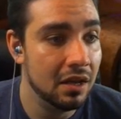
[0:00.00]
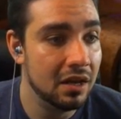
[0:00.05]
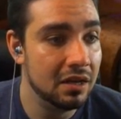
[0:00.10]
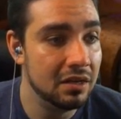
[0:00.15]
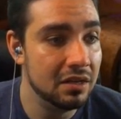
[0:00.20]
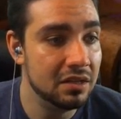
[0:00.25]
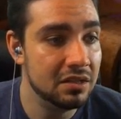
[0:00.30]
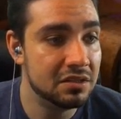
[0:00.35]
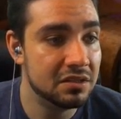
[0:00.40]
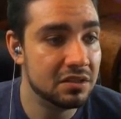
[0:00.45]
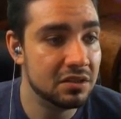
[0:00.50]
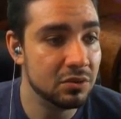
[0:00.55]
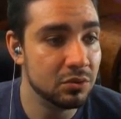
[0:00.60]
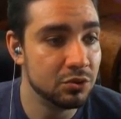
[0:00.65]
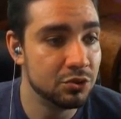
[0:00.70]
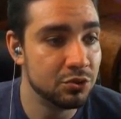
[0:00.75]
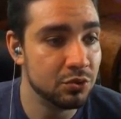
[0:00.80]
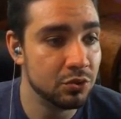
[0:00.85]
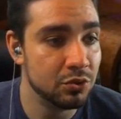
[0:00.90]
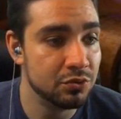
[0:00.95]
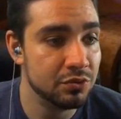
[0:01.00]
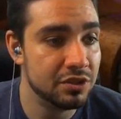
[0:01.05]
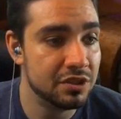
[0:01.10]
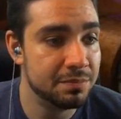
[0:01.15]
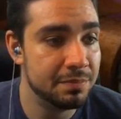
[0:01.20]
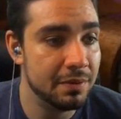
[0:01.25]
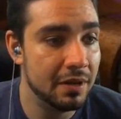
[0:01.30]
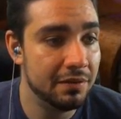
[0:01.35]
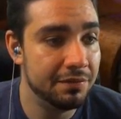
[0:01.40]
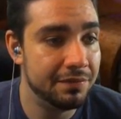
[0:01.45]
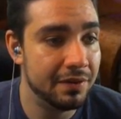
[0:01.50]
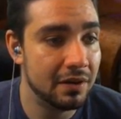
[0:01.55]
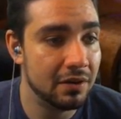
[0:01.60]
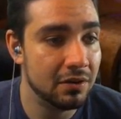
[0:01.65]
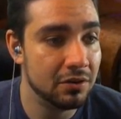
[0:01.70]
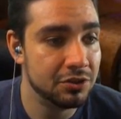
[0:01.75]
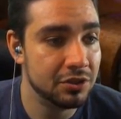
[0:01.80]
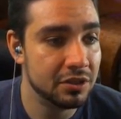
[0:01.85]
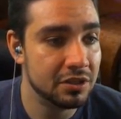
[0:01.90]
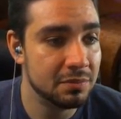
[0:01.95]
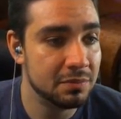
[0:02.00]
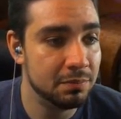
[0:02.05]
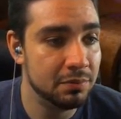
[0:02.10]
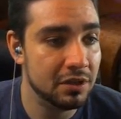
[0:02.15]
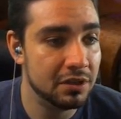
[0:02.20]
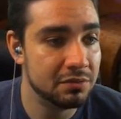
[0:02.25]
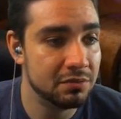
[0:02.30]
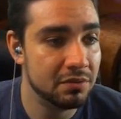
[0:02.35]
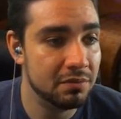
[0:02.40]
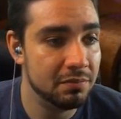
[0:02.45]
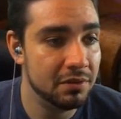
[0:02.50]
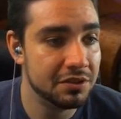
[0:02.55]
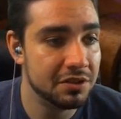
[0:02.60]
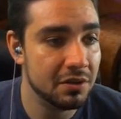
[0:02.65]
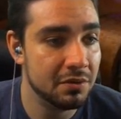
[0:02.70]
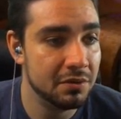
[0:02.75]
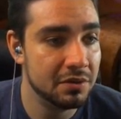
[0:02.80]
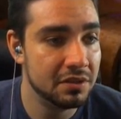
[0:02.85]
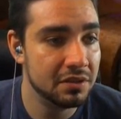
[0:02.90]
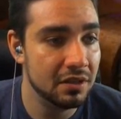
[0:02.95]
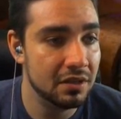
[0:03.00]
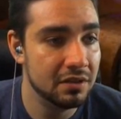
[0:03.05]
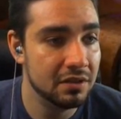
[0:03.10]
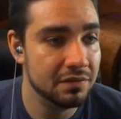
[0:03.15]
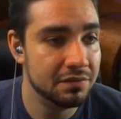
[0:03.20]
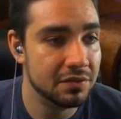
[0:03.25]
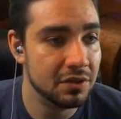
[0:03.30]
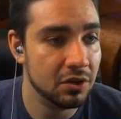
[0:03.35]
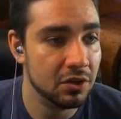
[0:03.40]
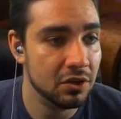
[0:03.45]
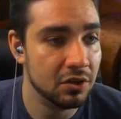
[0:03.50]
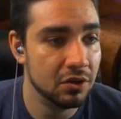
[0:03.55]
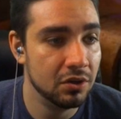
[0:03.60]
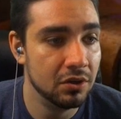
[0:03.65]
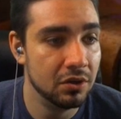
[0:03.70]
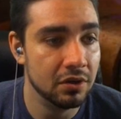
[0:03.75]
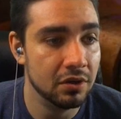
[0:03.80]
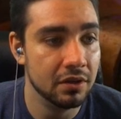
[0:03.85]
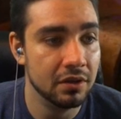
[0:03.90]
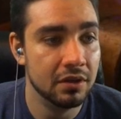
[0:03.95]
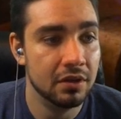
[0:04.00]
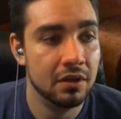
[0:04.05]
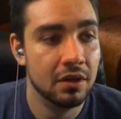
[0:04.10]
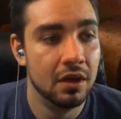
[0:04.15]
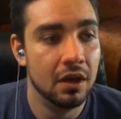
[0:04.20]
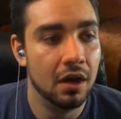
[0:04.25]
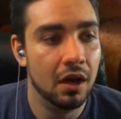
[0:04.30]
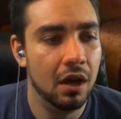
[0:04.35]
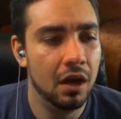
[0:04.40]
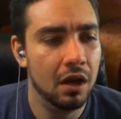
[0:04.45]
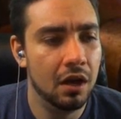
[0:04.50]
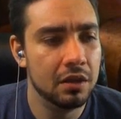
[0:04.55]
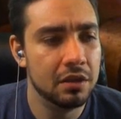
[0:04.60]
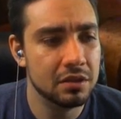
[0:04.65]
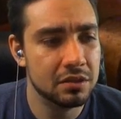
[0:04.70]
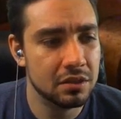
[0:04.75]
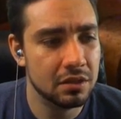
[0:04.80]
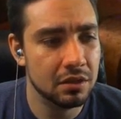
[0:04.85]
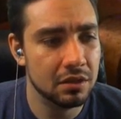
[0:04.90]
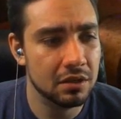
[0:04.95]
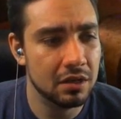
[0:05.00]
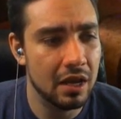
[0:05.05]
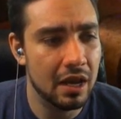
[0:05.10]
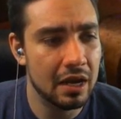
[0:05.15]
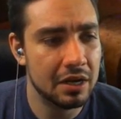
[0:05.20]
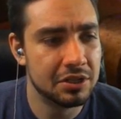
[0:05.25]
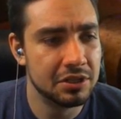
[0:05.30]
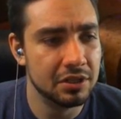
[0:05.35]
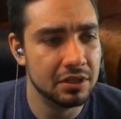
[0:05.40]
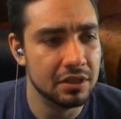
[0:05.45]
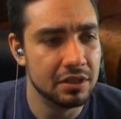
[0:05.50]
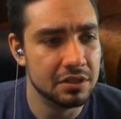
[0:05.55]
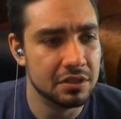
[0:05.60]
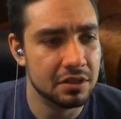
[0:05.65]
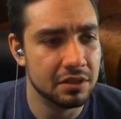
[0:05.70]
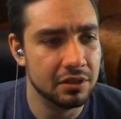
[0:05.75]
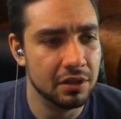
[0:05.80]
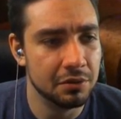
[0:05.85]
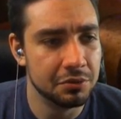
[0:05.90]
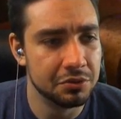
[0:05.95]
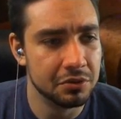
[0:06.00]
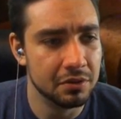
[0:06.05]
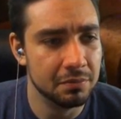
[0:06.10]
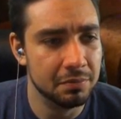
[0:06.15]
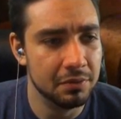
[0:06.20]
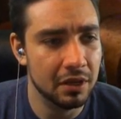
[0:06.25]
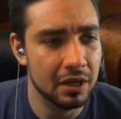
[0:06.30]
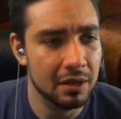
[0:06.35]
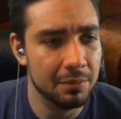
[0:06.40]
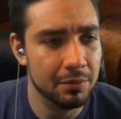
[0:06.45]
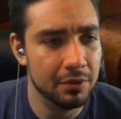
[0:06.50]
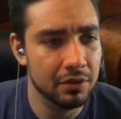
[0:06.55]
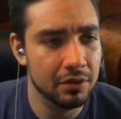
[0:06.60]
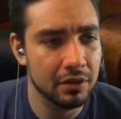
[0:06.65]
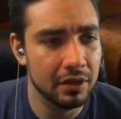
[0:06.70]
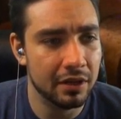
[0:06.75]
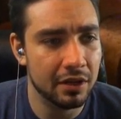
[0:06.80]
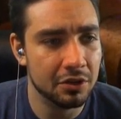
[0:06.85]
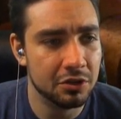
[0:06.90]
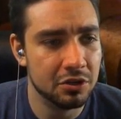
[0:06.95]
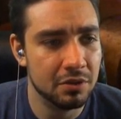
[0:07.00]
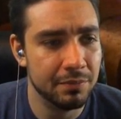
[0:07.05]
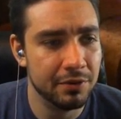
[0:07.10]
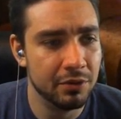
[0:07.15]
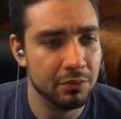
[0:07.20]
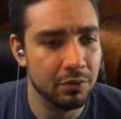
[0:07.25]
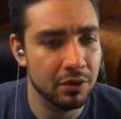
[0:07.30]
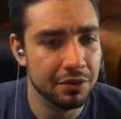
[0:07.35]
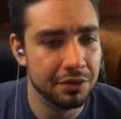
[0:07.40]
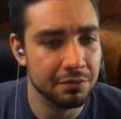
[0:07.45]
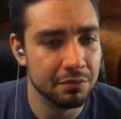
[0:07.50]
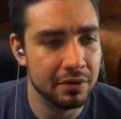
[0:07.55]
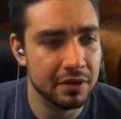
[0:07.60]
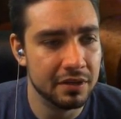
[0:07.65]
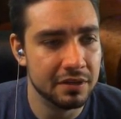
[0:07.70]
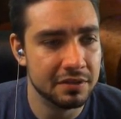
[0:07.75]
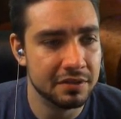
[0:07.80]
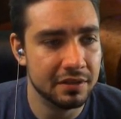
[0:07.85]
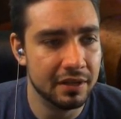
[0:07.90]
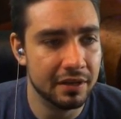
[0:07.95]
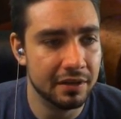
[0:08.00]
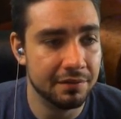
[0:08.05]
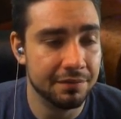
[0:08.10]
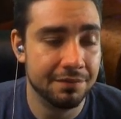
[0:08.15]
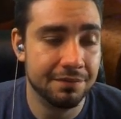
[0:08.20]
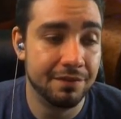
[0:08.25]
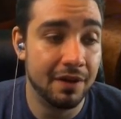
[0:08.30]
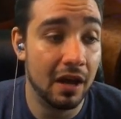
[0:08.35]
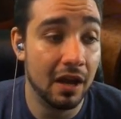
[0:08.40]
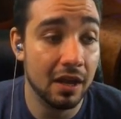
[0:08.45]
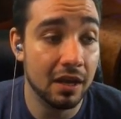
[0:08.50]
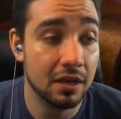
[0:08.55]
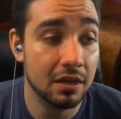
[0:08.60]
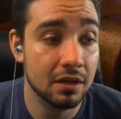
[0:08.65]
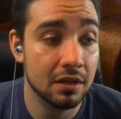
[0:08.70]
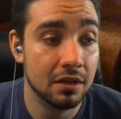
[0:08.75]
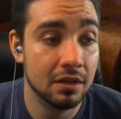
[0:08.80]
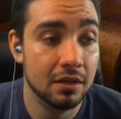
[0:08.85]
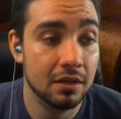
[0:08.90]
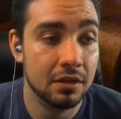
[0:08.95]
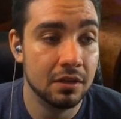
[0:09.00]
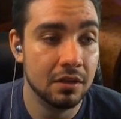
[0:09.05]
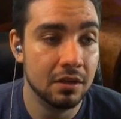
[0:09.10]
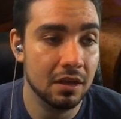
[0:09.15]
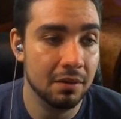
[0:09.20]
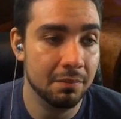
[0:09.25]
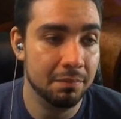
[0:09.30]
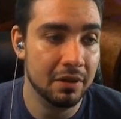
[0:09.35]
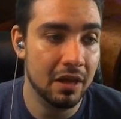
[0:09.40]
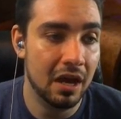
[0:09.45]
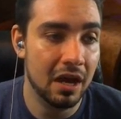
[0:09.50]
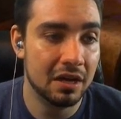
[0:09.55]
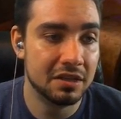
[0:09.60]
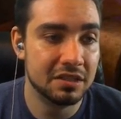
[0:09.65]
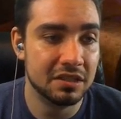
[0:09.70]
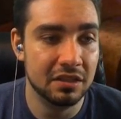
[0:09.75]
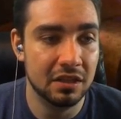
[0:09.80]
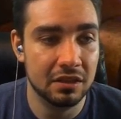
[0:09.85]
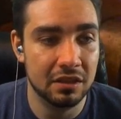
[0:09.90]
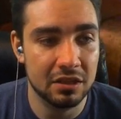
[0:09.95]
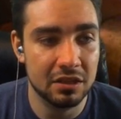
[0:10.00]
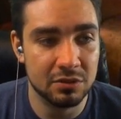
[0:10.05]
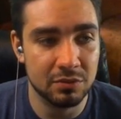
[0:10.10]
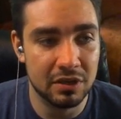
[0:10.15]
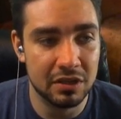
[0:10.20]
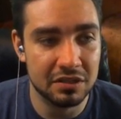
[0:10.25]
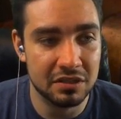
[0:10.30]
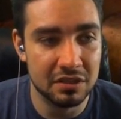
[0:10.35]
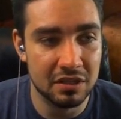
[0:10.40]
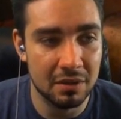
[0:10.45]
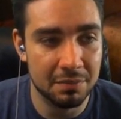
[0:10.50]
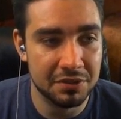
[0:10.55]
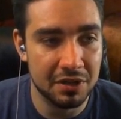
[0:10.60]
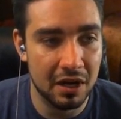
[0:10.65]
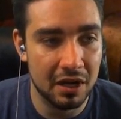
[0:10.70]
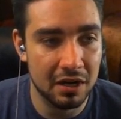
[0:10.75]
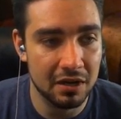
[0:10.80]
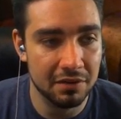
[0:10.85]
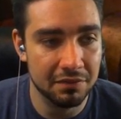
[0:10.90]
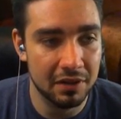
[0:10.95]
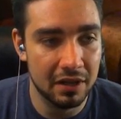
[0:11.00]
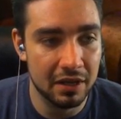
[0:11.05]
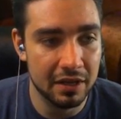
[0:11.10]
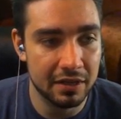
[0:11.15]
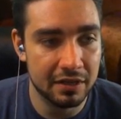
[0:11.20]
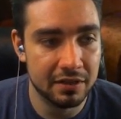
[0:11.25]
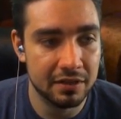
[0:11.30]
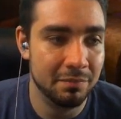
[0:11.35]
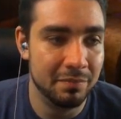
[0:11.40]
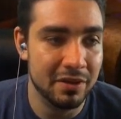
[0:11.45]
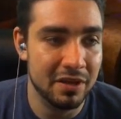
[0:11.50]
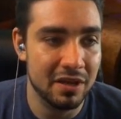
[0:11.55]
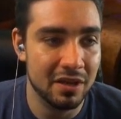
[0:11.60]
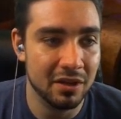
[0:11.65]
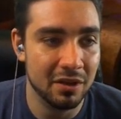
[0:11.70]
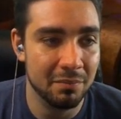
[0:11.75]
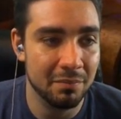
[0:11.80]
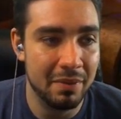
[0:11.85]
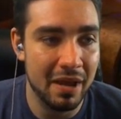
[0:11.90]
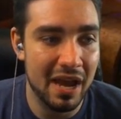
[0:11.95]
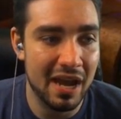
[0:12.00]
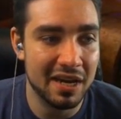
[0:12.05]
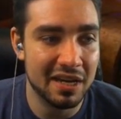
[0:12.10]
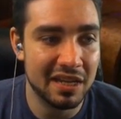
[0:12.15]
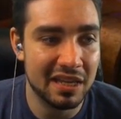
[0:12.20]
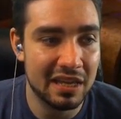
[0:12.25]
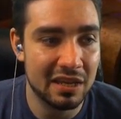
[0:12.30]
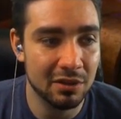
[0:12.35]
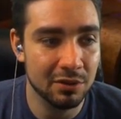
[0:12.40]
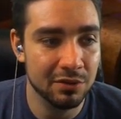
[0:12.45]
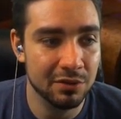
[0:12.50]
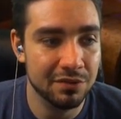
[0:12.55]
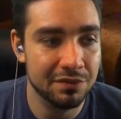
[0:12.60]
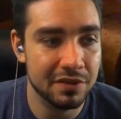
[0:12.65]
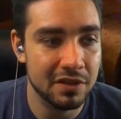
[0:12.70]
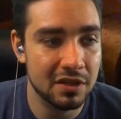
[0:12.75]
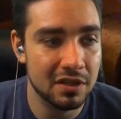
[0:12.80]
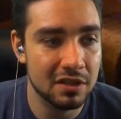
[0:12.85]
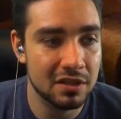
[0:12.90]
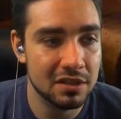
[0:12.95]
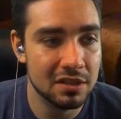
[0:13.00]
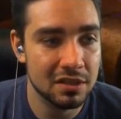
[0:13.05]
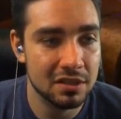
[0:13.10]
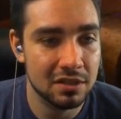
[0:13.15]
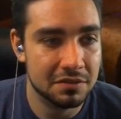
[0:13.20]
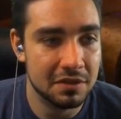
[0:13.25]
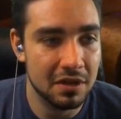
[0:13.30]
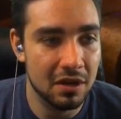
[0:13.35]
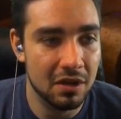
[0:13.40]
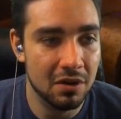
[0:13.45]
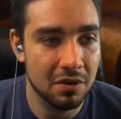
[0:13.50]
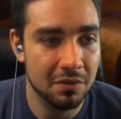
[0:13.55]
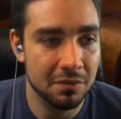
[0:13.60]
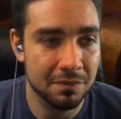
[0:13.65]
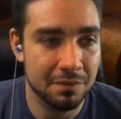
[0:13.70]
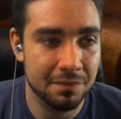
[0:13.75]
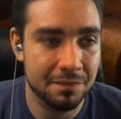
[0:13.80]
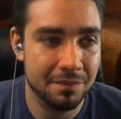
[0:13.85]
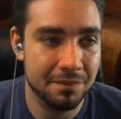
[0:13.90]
an instant or sorcery spell, Fire Urchin gets +1/+0 until end of turn. This card actually is closer to playable. Like a 2-mana 1/3 is like fine. It blocks, and then this one has the upside of like being a bad Kiln Fiend. So